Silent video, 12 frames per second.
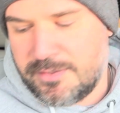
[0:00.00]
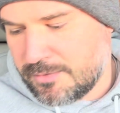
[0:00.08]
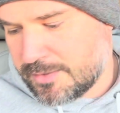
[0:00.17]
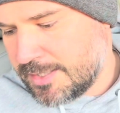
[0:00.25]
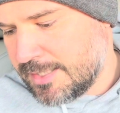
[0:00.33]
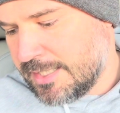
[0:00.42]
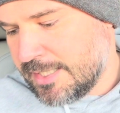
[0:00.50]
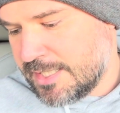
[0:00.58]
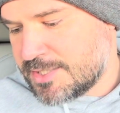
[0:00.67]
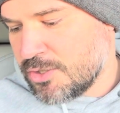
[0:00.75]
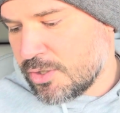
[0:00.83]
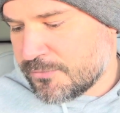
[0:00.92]
okay?
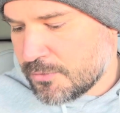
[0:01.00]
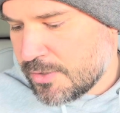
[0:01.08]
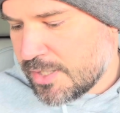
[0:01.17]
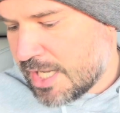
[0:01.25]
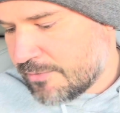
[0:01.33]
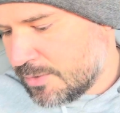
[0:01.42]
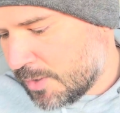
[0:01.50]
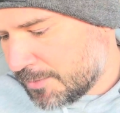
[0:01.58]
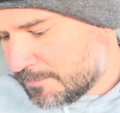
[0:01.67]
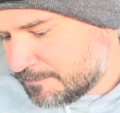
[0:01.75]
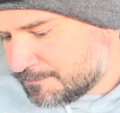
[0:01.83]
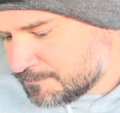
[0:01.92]
It's not for everyone.
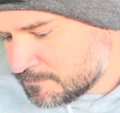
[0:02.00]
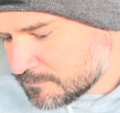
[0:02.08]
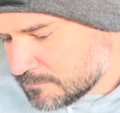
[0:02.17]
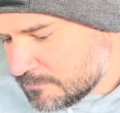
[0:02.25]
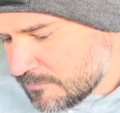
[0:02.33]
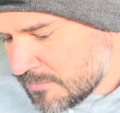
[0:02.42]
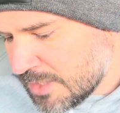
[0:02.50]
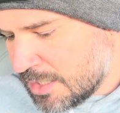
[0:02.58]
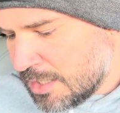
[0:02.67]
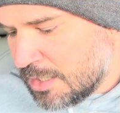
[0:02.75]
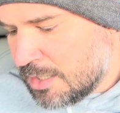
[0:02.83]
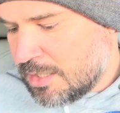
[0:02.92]

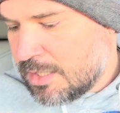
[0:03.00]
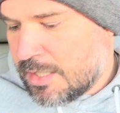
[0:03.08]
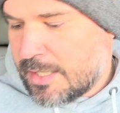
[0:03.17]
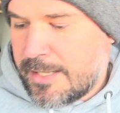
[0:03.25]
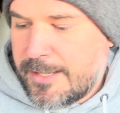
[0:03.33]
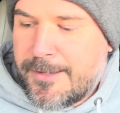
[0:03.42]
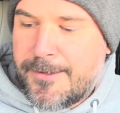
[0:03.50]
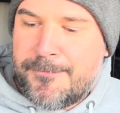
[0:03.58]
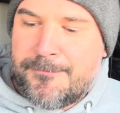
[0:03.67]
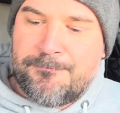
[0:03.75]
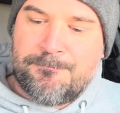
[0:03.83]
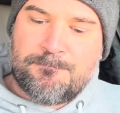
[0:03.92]

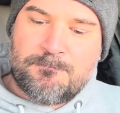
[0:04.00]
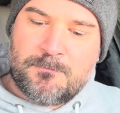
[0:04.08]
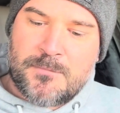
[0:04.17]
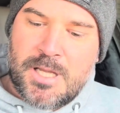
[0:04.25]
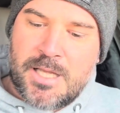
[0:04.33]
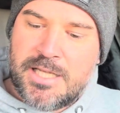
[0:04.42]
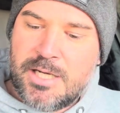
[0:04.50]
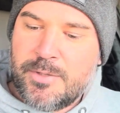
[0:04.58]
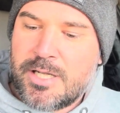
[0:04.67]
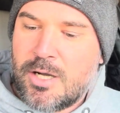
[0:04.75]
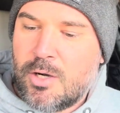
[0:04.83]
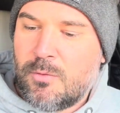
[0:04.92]
And here we
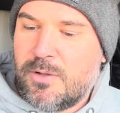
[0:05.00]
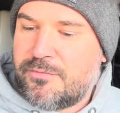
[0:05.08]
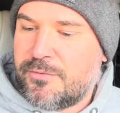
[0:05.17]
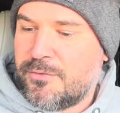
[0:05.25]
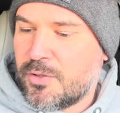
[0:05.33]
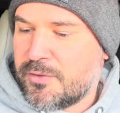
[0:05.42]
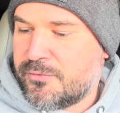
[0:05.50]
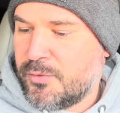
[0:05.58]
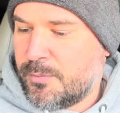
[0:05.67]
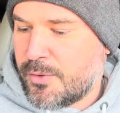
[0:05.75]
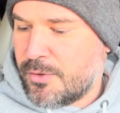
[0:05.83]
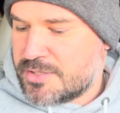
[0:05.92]
go with another few
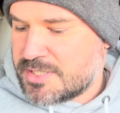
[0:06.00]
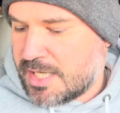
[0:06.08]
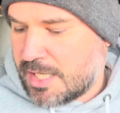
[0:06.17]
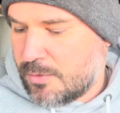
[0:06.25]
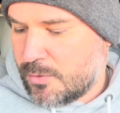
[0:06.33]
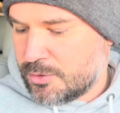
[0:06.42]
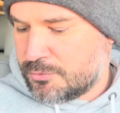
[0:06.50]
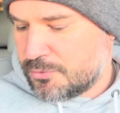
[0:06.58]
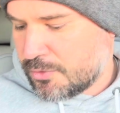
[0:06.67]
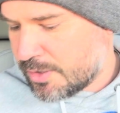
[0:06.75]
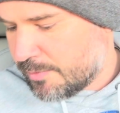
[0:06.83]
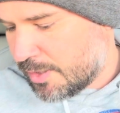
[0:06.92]
points I wanted to
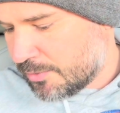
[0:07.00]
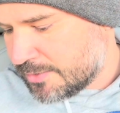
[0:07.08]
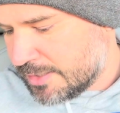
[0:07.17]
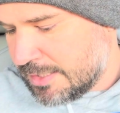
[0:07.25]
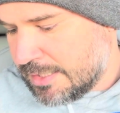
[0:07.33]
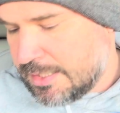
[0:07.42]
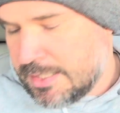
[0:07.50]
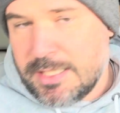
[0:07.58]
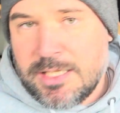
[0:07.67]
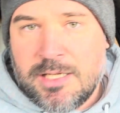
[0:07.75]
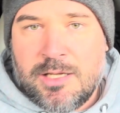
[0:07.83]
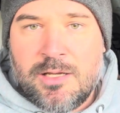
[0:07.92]
talk about.
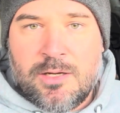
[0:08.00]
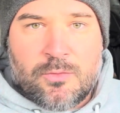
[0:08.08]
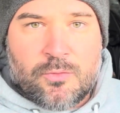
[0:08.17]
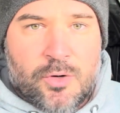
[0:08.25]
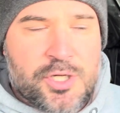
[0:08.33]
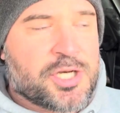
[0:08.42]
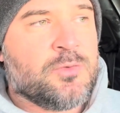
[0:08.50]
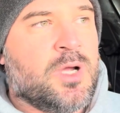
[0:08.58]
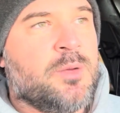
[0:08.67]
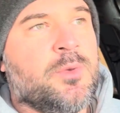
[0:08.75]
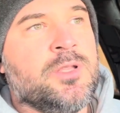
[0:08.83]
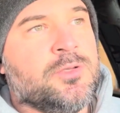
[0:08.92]
Russian
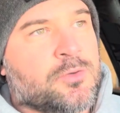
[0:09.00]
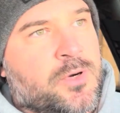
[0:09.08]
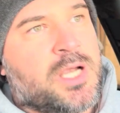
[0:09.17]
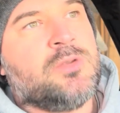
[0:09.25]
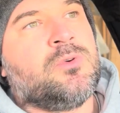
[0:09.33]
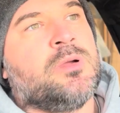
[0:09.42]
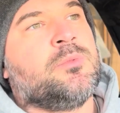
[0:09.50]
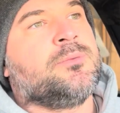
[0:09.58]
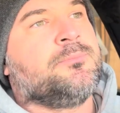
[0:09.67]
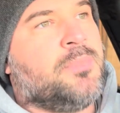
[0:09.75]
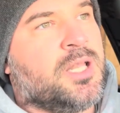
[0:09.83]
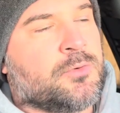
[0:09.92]
women, Ukrainian women,
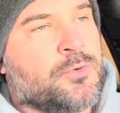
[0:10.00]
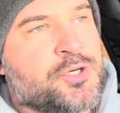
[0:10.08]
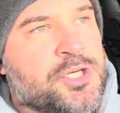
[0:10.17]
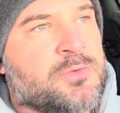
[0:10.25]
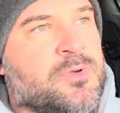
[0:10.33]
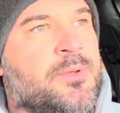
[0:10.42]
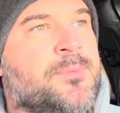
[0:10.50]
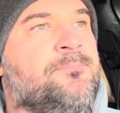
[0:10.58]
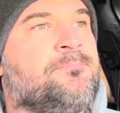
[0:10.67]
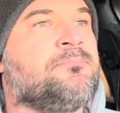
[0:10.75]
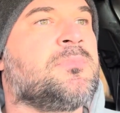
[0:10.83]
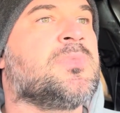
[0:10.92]
Belarusian women,
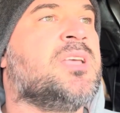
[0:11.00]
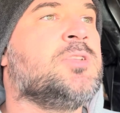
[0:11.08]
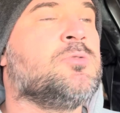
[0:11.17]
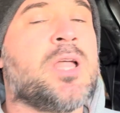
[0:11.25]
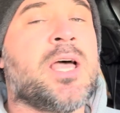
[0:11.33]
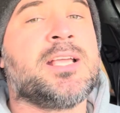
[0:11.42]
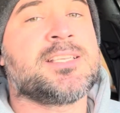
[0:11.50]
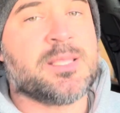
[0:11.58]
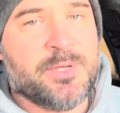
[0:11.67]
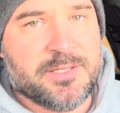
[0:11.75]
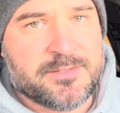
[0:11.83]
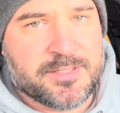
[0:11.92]
they do like
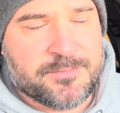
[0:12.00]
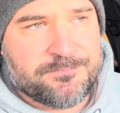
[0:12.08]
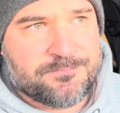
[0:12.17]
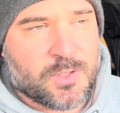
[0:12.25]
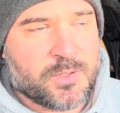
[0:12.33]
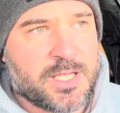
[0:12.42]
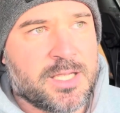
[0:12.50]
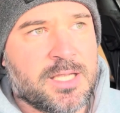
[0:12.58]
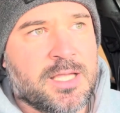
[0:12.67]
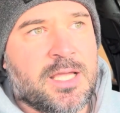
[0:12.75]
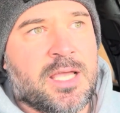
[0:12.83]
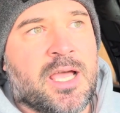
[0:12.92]
stability, okay?
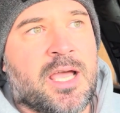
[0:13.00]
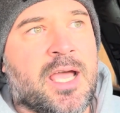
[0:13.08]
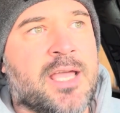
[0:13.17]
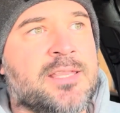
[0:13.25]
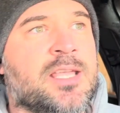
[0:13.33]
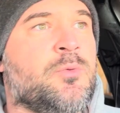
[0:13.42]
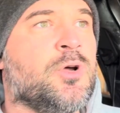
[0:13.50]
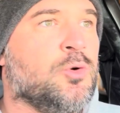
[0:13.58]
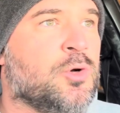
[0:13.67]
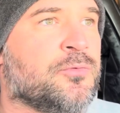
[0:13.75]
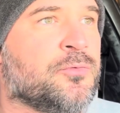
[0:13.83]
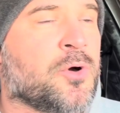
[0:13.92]
And they will
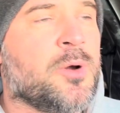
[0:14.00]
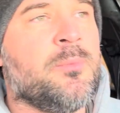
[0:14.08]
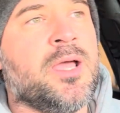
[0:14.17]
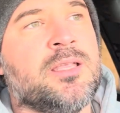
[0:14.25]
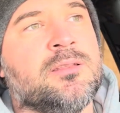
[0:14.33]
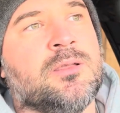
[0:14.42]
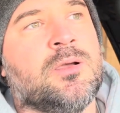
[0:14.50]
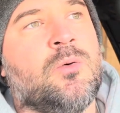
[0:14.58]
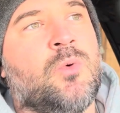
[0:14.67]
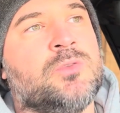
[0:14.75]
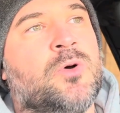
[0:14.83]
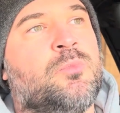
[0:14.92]
look for a man that